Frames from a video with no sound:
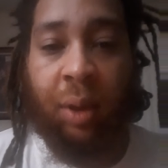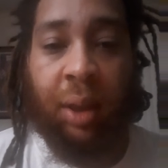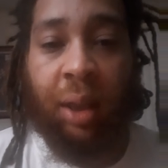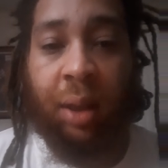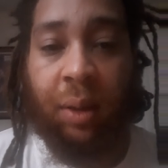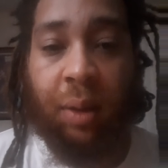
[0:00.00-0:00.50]

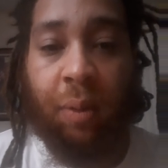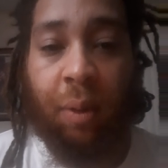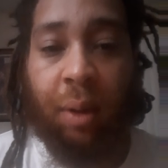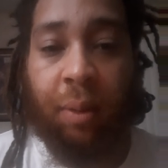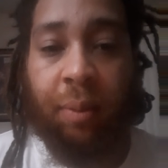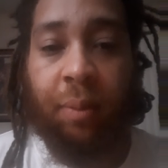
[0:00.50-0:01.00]
State District
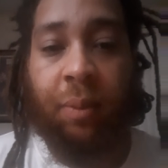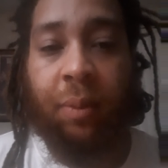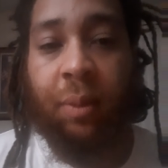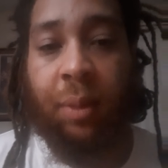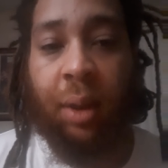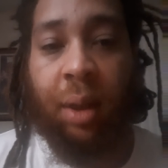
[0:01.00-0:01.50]
Court.
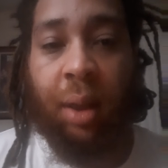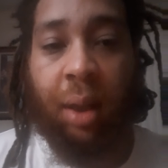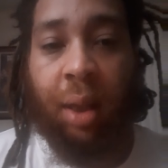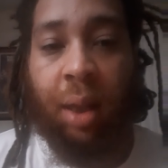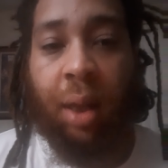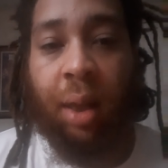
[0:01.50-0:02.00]

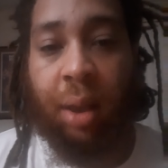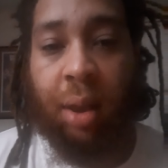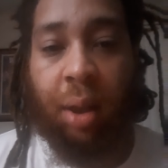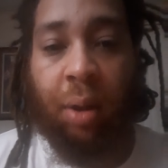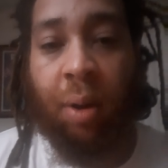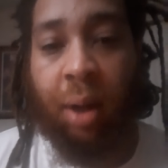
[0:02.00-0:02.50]

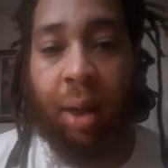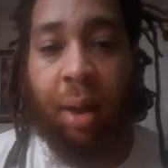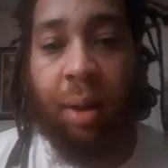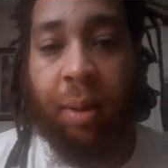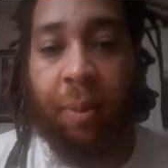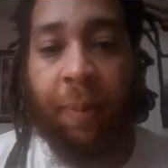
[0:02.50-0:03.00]
The lawyer
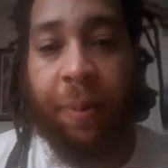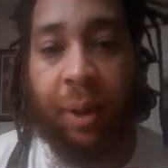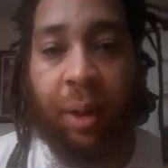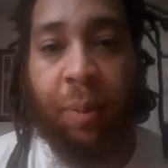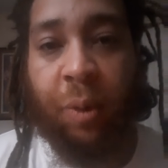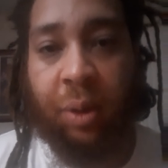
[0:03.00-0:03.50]
put
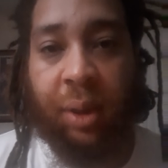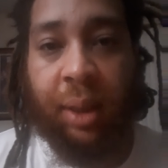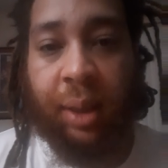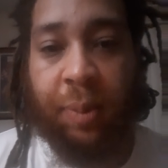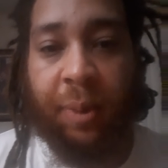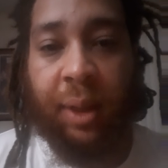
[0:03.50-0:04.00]
in a motion to
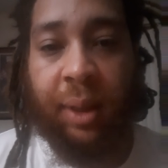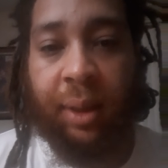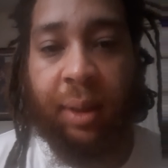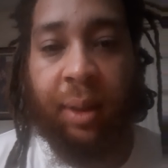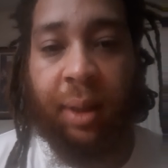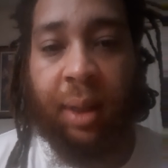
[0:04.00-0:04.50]

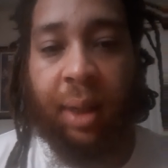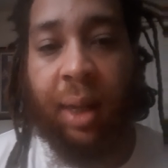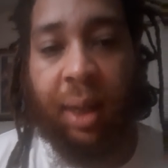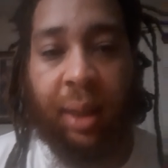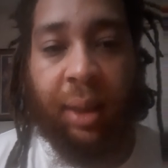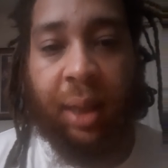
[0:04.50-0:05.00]
dismiss.
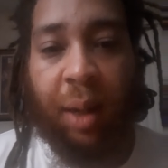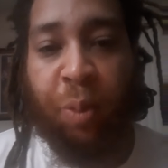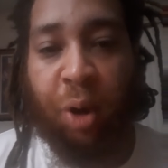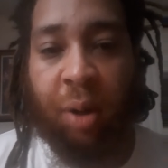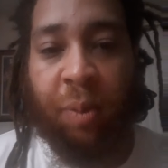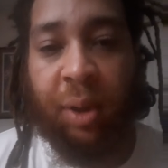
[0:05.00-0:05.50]
He said
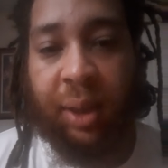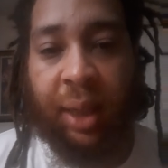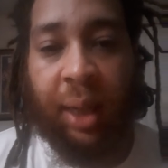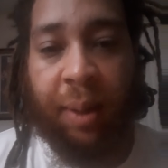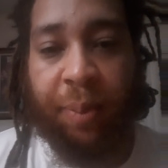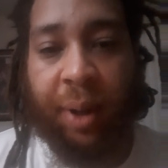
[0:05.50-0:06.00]
Baltimore
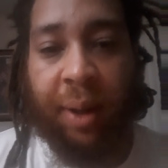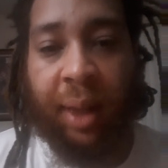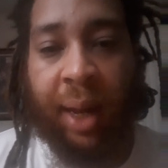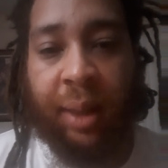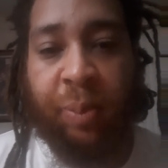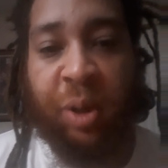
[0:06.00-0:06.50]
City impound
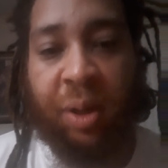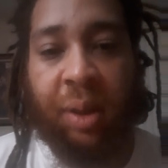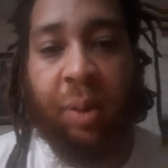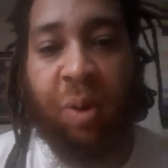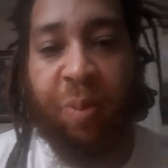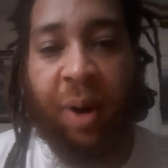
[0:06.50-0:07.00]
lot is
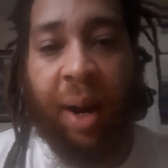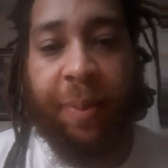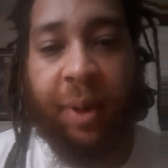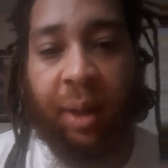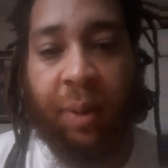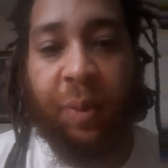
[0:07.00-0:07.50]
municipal
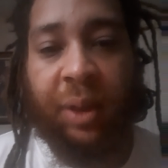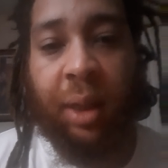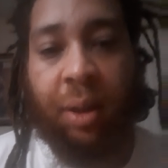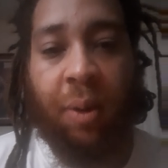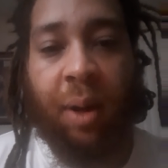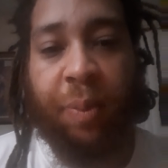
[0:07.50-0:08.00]
property, which I
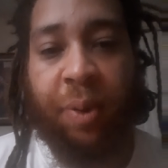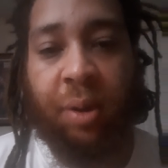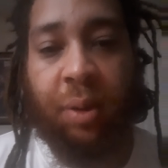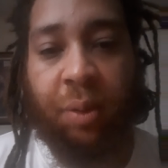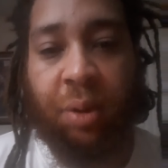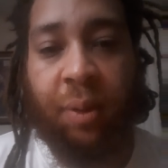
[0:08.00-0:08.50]
don't have
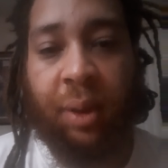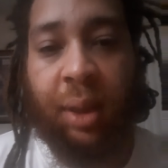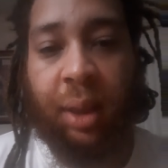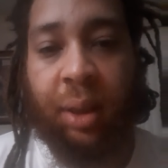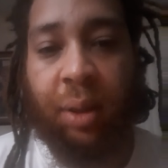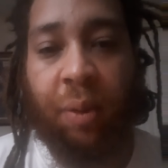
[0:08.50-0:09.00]
personal
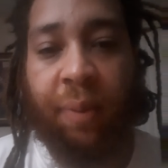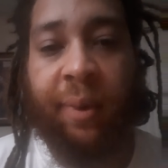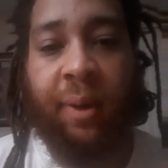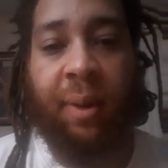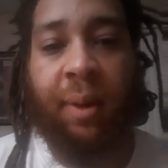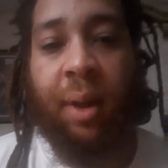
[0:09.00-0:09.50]
jurisdiction
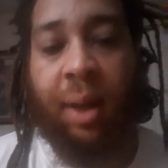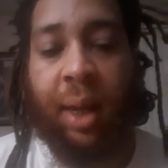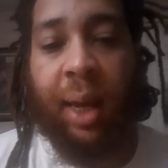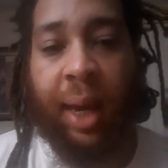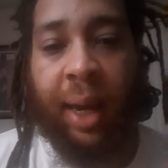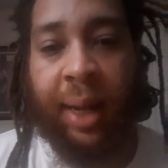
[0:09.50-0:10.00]
over,
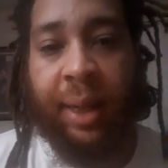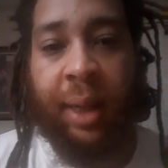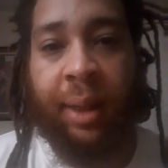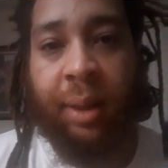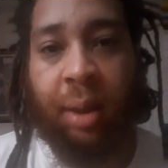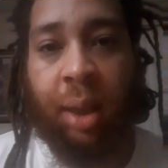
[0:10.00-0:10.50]
and I
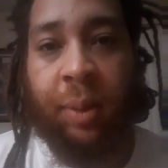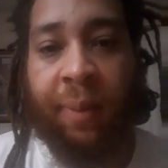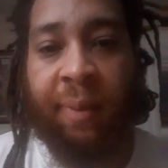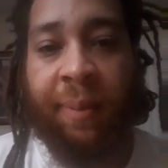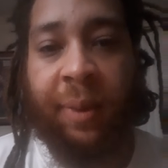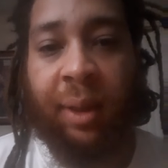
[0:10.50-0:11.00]
didn't exhaust my
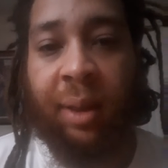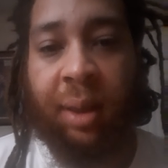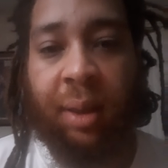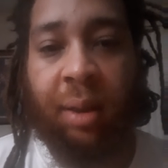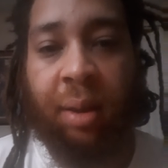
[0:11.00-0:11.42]
remedies.